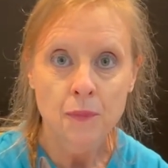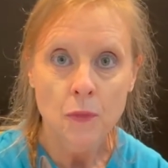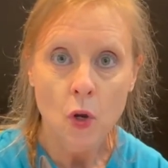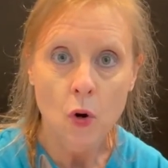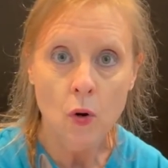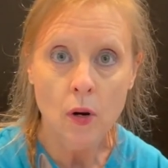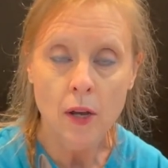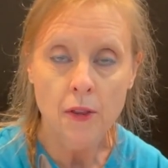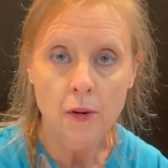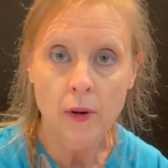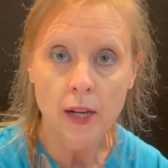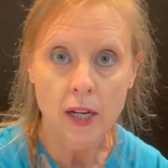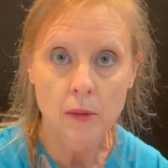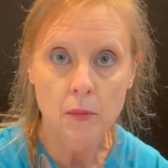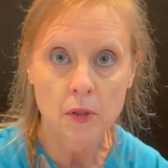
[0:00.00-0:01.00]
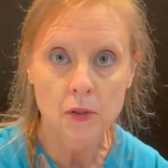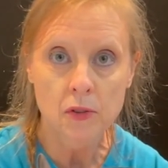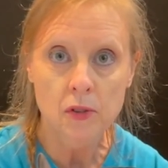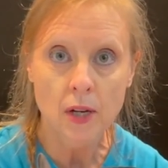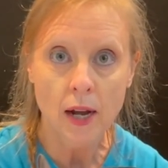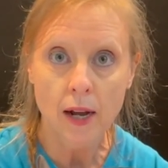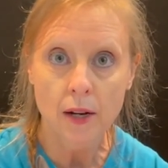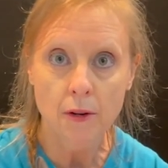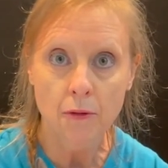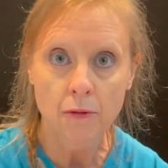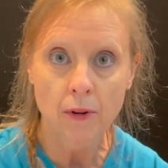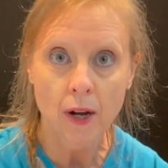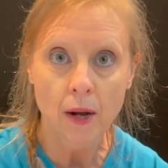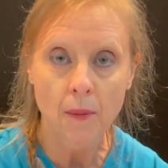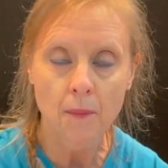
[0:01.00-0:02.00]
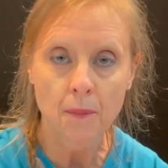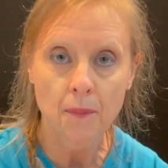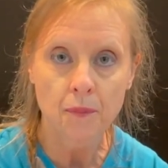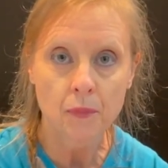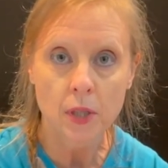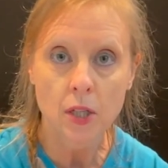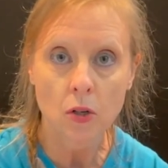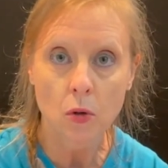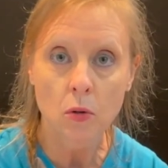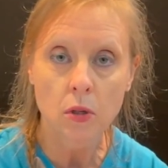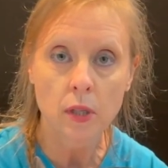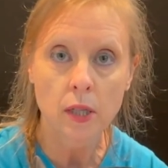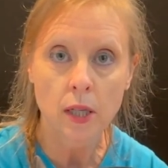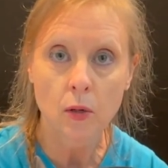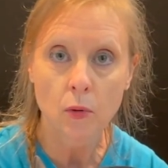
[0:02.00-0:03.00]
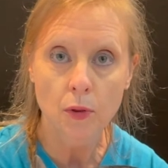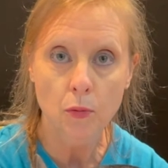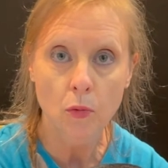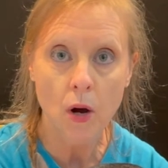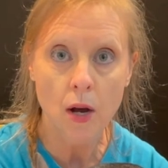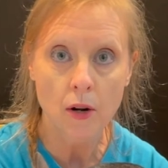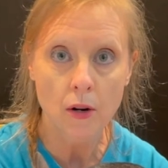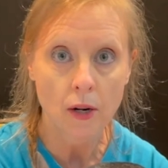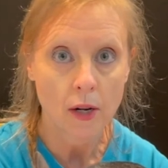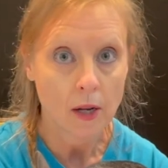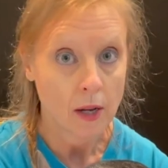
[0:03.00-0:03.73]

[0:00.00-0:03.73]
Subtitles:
or other animals kind of, cleaning with water.